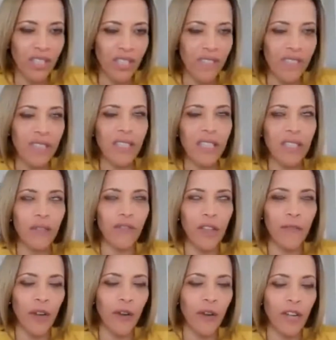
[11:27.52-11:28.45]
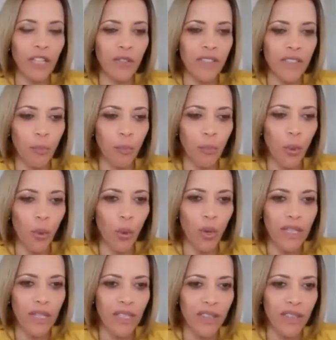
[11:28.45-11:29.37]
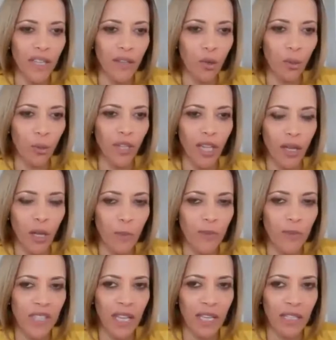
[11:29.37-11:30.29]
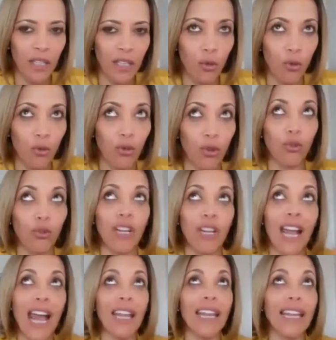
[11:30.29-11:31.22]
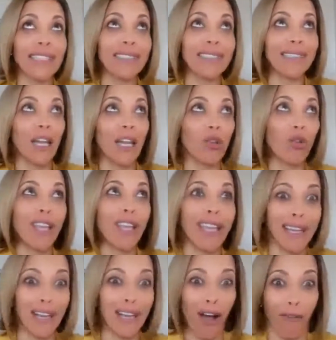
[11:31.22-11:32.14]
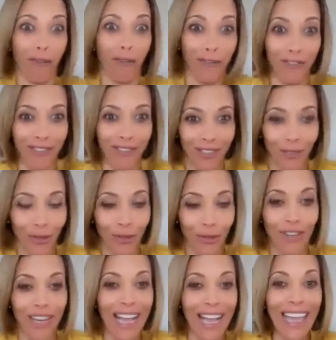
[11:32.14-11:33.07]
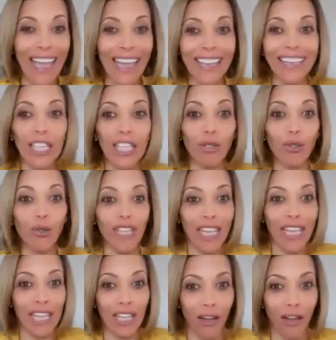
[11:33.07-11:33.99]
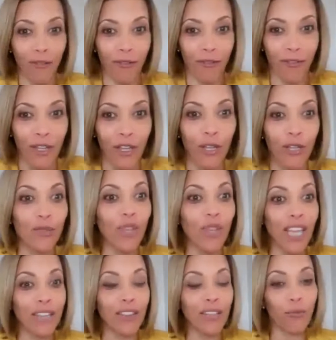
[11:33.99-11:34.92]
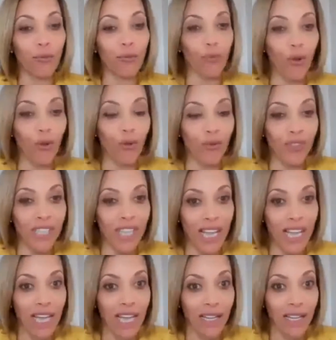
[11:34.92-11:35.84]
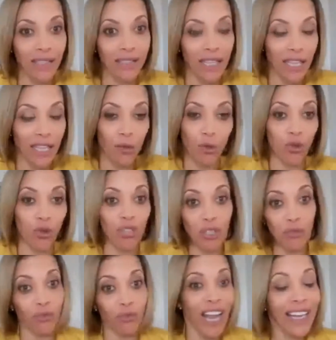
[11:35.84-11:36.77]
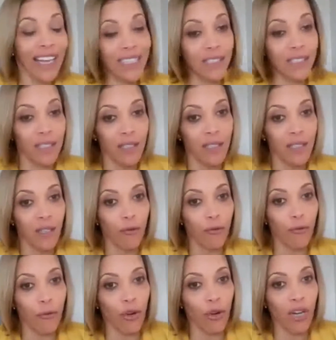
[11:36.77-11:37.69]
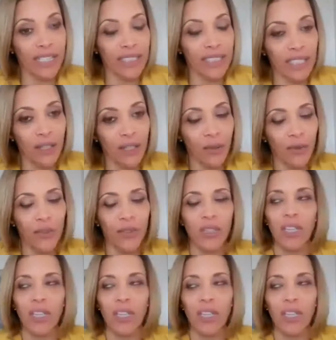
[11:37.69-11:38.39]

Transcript: this is a very interesting point that you're bringing up, Sandy. You're not Latina looking enough, or you're not ethnic looking enough to get the roles that they usually write for Latino.